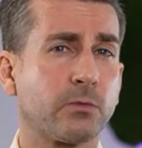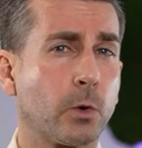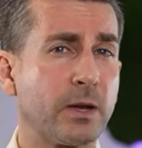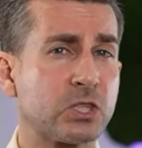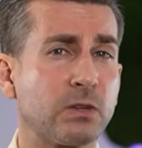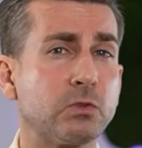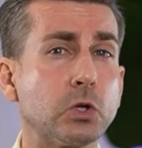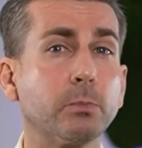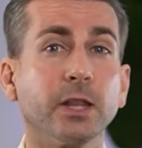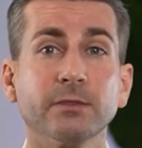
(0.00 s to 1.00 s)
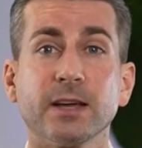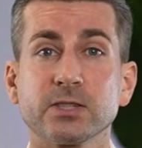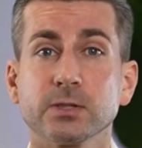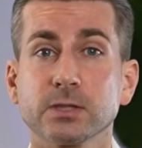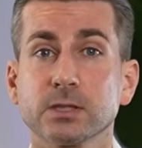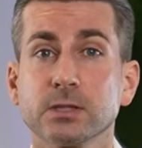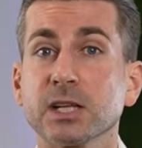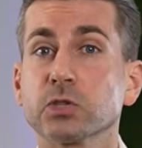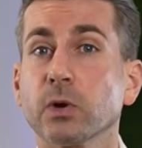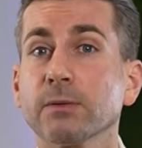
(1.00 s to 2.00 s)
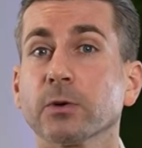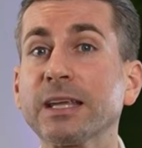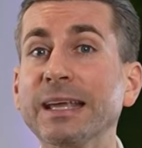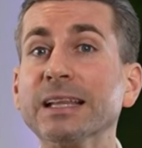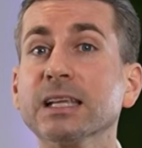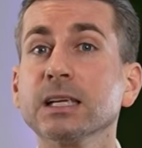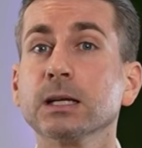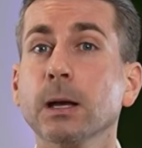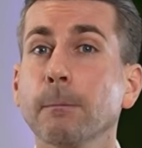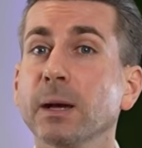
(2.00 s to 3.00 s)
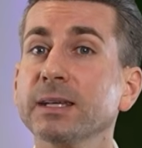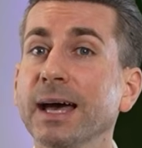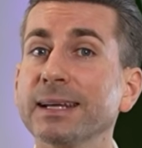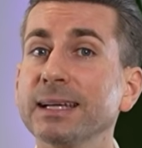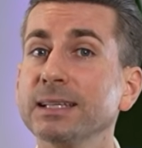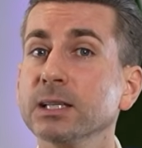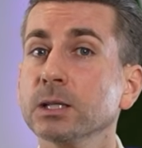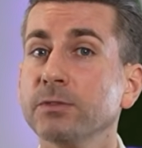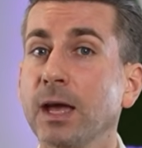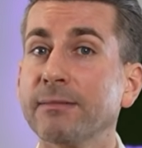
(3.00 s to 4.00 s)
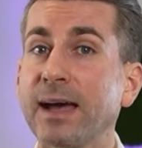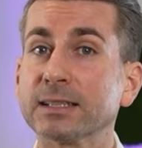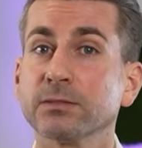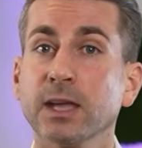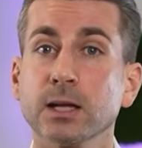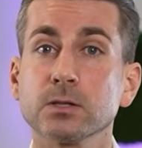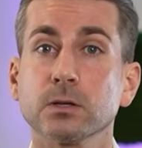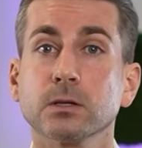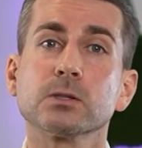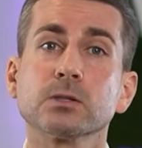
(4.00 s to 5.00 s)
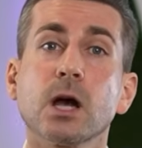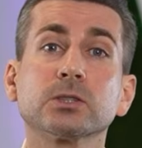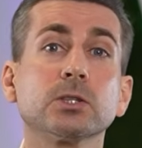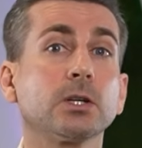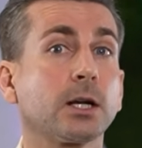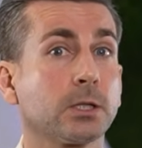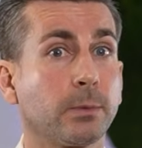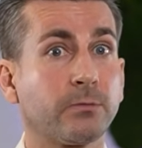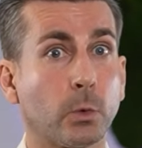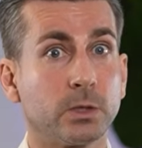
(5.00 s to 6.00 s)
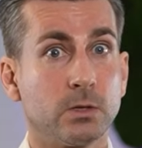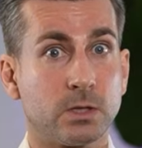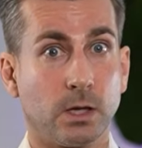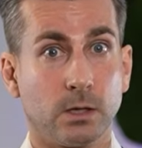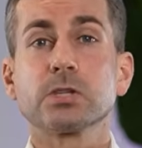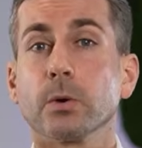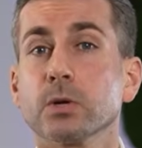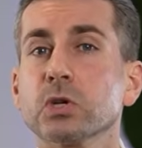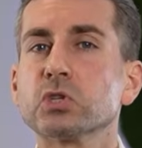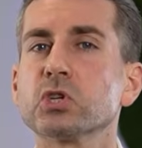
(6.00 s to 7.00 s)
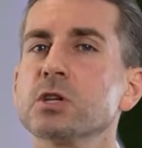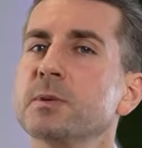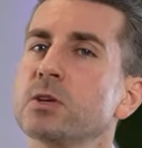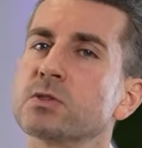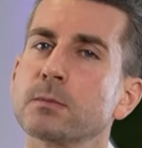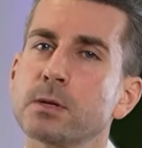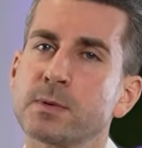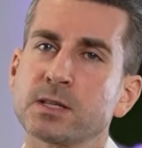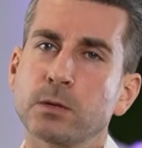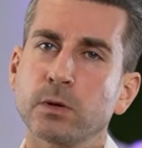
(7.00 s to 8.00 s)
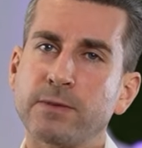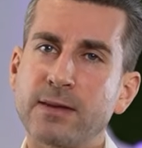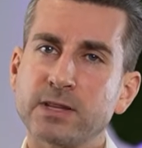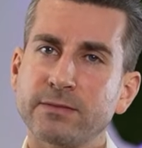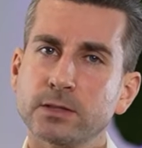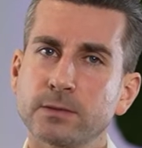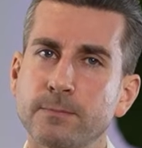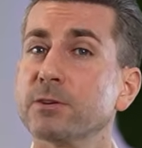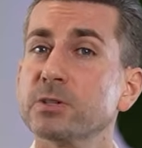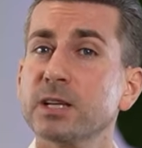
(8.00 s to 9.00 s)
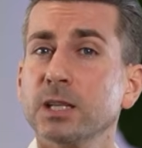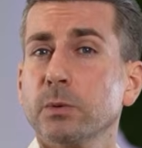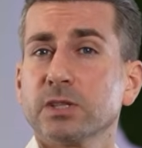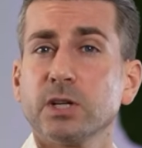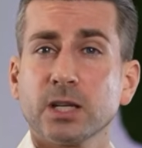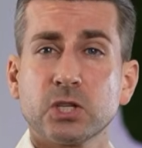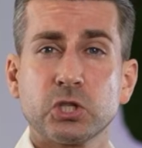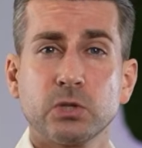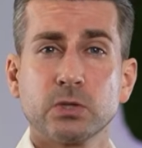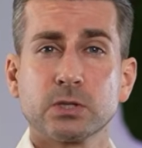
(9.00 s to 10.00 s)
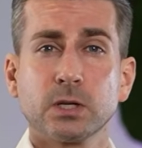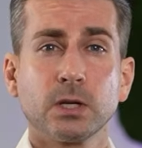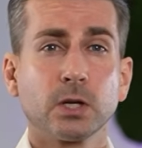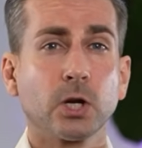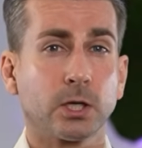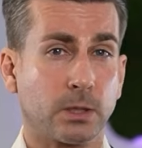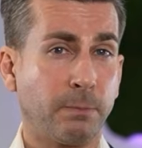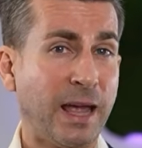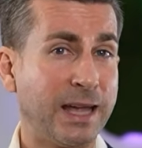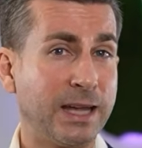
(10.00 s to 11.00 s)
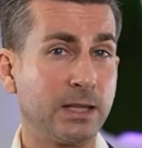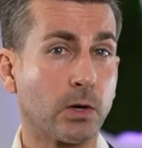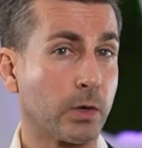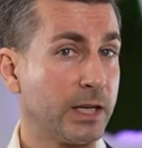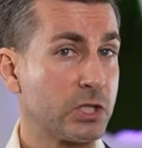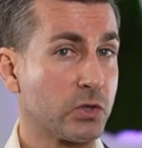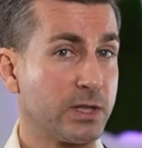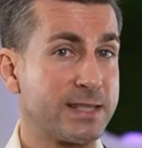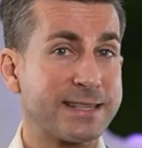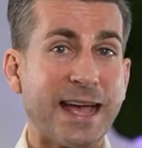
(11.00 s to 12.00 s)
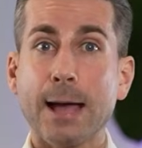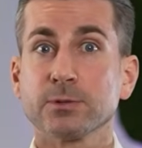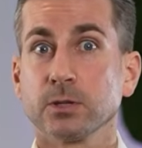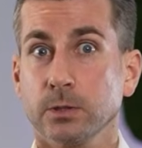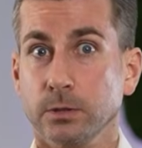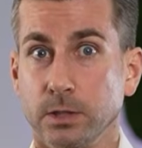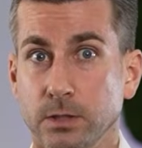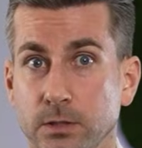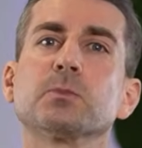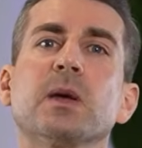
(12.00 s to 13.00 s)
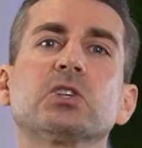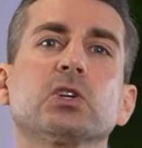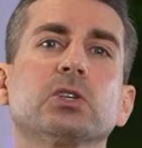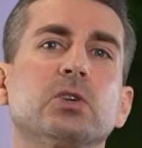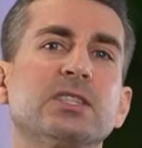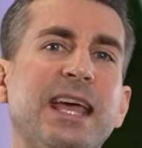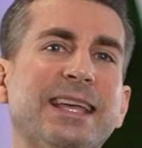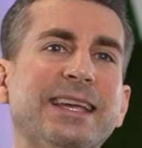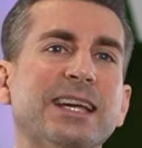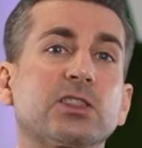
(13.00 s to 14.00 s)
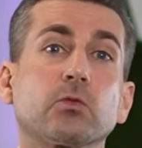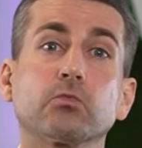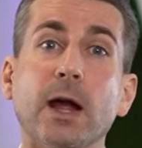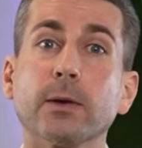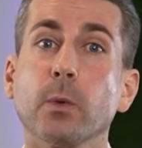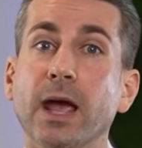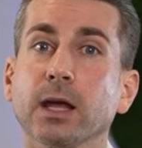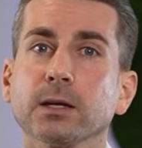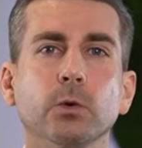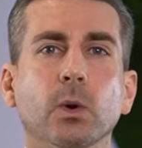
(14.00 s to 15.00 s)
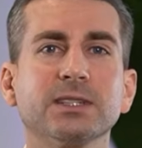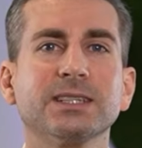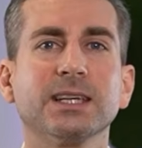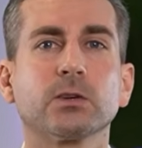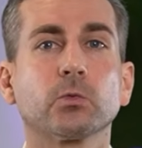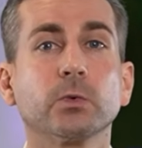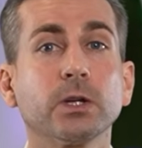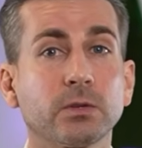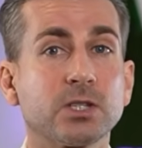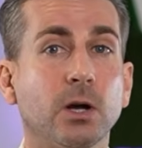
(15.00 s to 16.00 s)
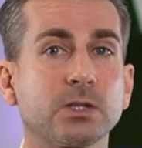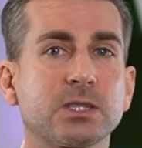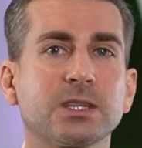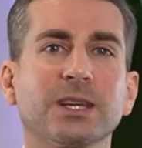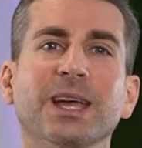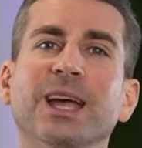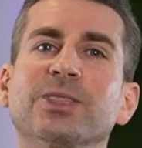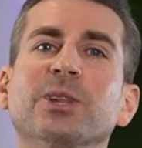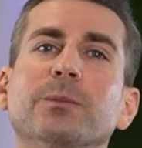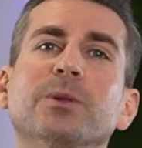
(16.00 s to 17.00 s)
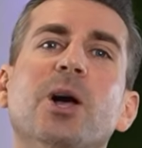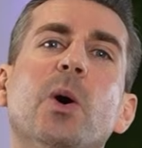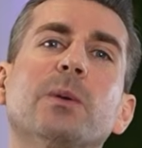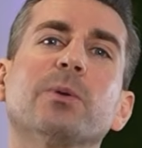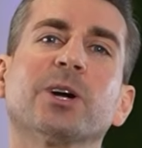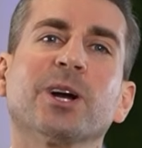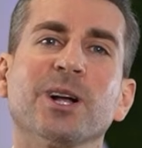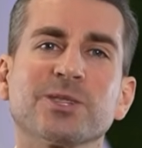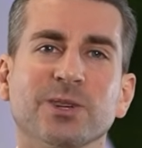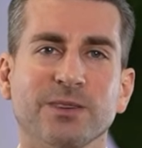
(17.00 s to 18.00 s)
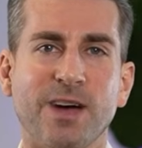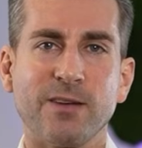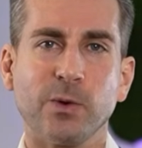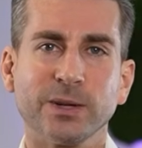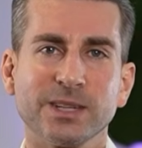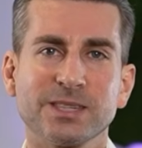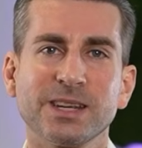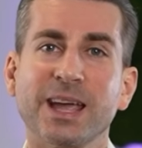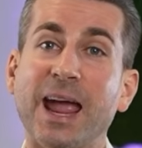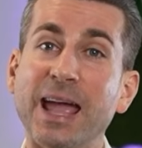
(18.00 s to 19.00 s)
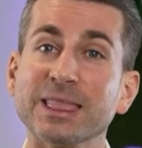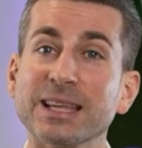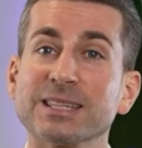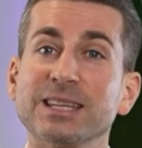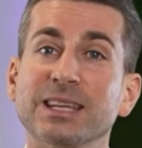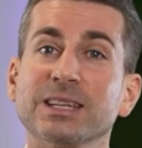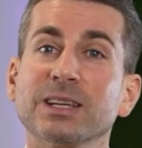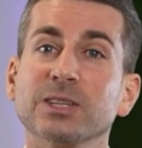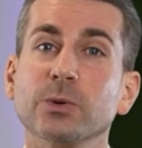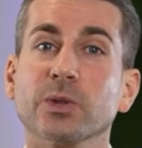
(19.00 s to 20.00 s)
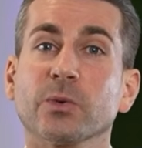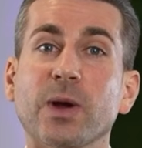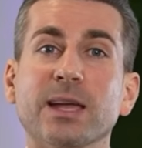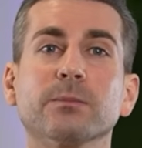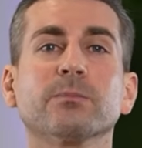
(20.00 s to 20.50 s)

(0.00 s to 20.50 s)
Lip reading: the formation of new blood vessels. That's great for healing, but not ideal if you have active cancer. So talk to your doctor before using it. So, should you be using BPC-157? If you're dealing with gut issues, chronic pain, or injuries, absolutely. Just make sure you're taking it the right way. If you want to get real results, hit the link below and book a consult at Vive Wellness, and let's get you on the right